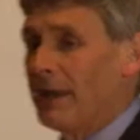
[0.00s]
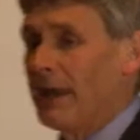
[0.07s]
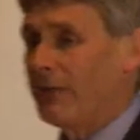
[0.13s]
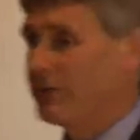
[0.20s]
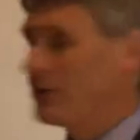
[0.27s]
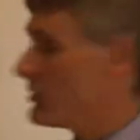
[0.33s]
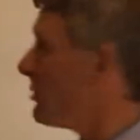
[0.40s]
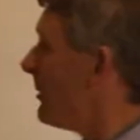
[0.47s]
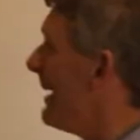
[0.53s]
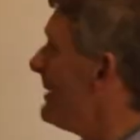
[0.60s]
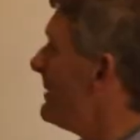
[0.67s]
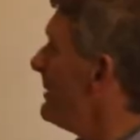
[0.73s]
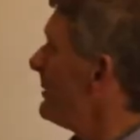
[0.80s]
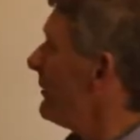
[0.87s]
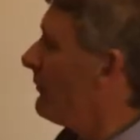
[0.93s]
and after
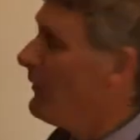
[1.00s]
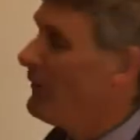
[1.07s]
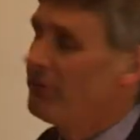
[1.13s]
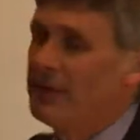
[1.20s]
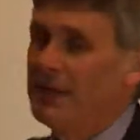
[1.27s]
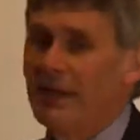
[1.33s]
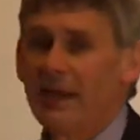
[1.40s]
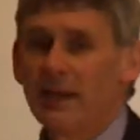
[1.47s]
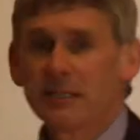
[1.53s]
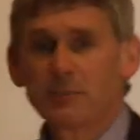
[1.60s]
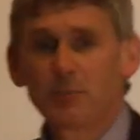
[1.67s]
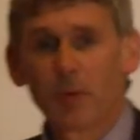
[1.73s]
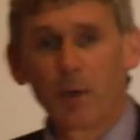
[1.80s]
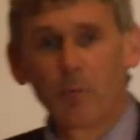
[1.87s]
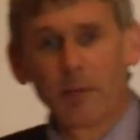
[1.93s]
20 to 50 years
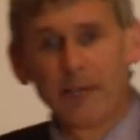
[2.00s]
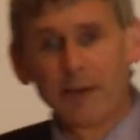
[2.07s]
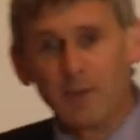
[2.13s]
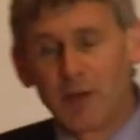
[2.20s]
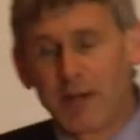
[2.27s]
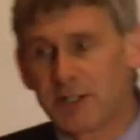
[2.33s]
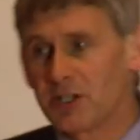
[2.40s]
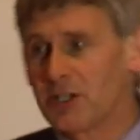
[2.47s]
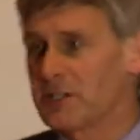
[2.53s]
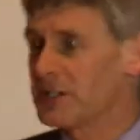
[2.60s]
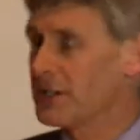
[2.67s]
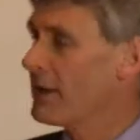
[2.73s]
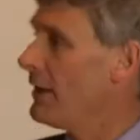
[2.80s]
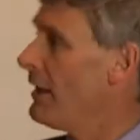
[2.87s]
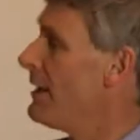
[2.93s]
probably reaches a
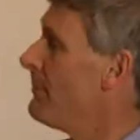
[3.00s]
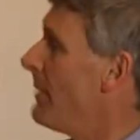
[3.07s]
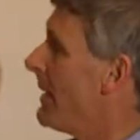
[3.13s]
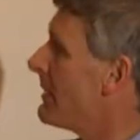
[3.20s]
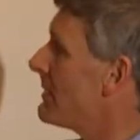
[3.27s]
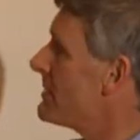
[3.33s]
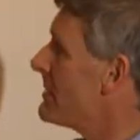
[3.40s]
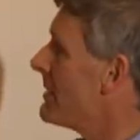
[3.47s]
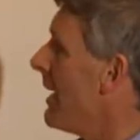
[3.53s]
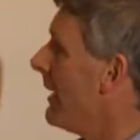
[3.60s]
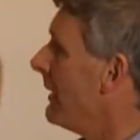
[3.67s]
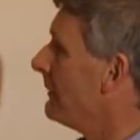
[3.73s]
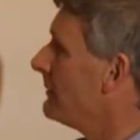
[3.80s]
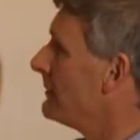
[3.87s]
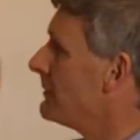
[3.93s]
climax state.
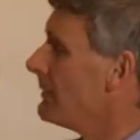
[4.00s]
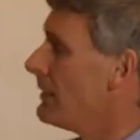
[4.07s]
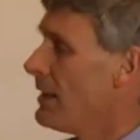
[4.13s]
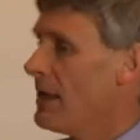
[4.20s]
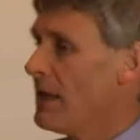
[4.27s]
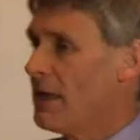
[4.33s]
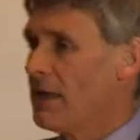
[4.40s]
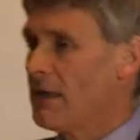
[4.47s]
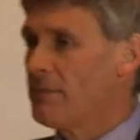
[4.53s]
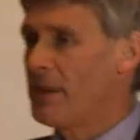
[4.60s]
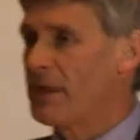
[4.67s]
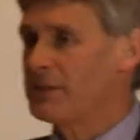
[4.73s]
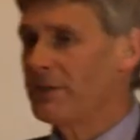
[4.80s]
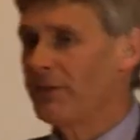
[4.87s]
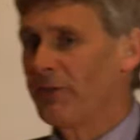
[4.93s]

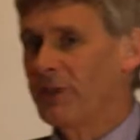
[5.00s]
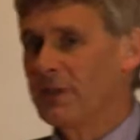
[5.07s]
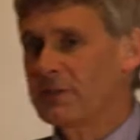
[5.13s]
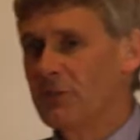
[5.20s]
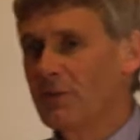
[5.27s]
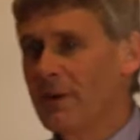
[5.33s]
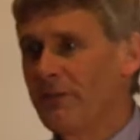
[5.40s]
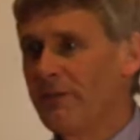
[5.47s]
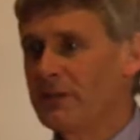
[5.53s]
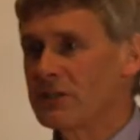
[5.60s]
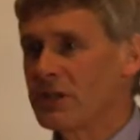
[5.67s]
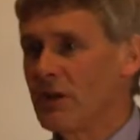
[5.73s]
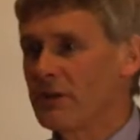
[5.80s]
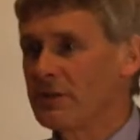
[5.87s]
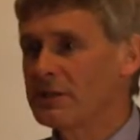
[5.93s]
But if this reef is
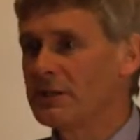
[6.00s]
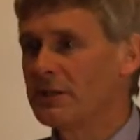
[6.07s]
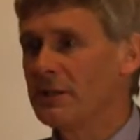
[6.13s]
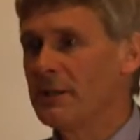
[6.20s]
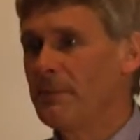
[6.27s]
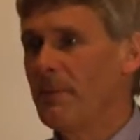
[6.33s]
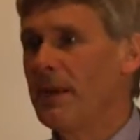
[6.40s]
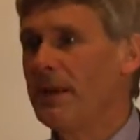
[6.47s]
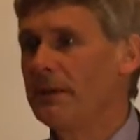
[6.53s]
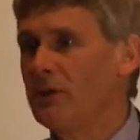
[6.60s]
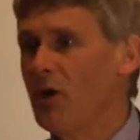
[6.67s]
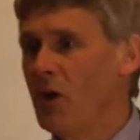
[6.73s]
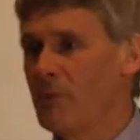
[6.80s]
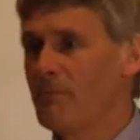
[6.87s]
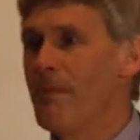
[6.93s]
constantly being
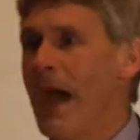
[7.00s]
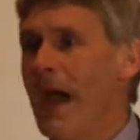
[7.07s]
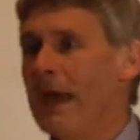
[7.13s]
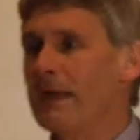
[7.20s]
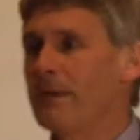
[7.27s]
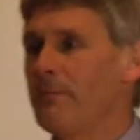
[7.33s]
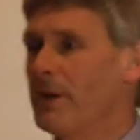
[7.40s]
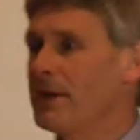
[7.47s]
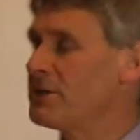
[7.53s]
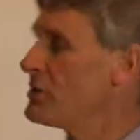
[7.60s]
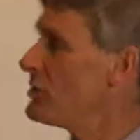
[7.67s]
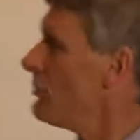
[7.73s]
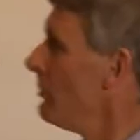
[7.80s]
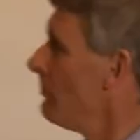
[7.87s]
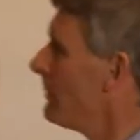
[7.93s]
knocked back by
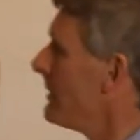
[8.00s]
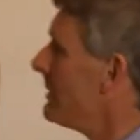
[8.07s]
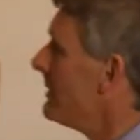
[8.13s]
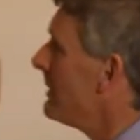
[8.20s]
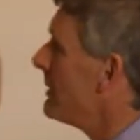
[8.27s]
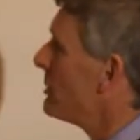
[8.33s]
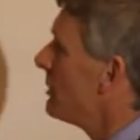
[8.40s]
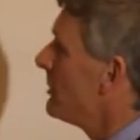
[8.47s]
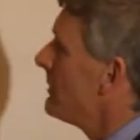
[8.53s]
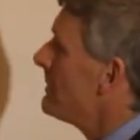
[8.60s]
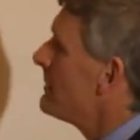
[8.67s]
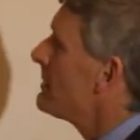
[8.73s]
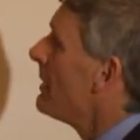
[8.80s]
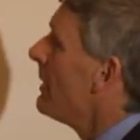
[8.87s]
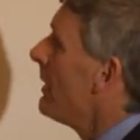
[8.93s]
storm
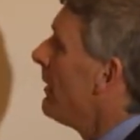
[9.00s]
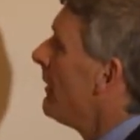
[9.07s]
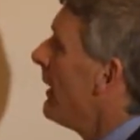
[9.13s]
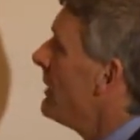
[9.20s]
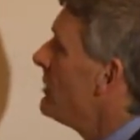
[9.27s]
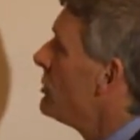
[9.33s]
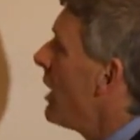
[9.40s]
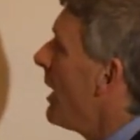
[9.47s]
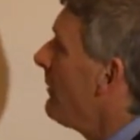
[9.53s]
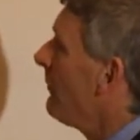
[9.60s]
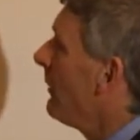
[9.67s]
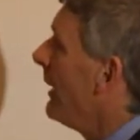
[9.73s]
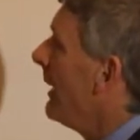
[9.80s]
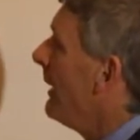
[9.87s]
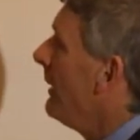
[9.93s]
conditions, then
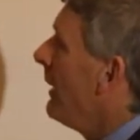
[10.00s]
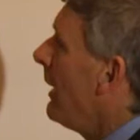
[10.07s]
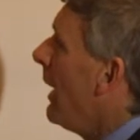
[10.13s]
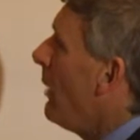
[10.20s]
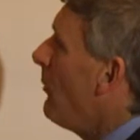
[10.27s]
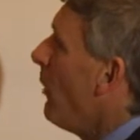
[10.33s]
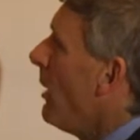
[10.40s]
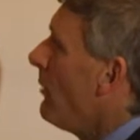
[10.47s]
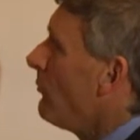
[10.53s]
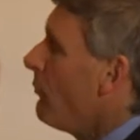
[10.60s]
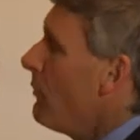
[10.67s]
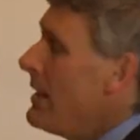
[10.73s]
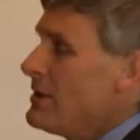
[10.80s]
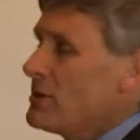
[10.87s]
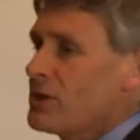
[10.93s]
generally it won't
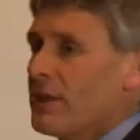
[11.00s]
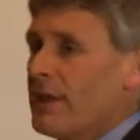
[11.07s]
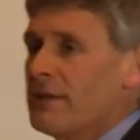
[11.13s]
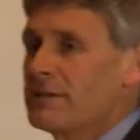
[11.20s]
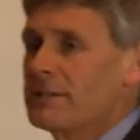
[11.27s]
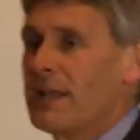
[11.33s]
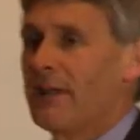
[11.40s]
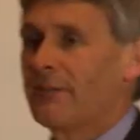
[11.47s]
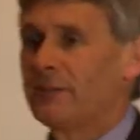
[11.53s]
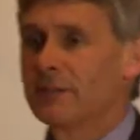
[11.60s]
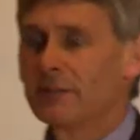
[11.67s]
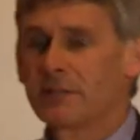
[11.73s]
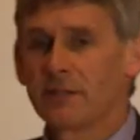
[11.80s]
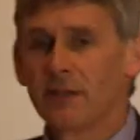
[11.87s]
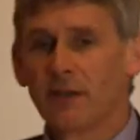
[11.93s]
reach those
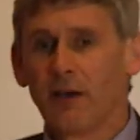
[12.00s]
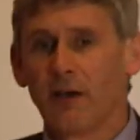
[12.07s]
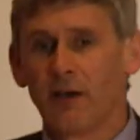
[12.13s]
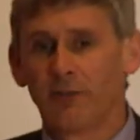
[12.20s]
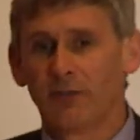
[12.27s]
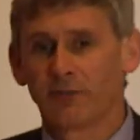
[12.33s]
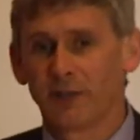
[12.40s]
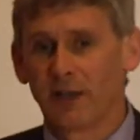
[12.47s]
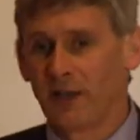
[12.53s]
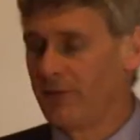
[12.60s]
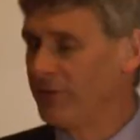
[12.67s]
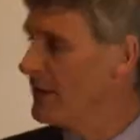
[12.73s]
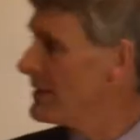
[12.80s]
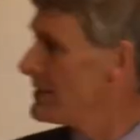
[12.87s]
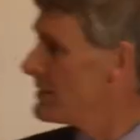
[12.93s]
levels of
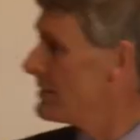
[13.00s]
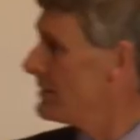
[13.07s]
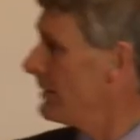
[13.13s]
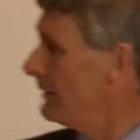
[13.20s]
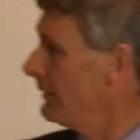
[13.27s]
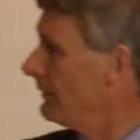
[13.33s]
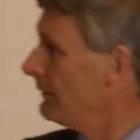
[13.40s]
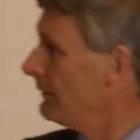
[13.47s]
diversity.